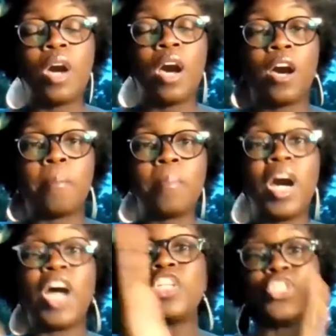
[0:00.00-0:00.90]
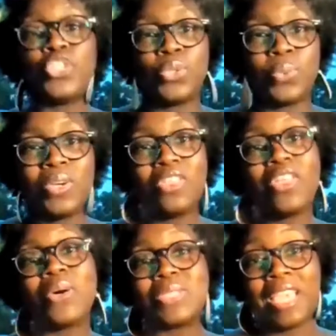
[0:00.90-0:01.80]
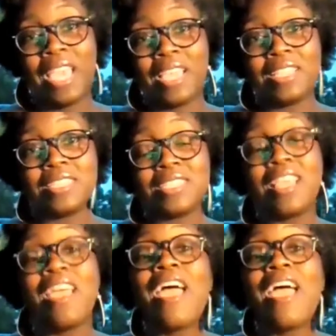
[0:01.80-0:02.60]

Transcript: um, undo those gains.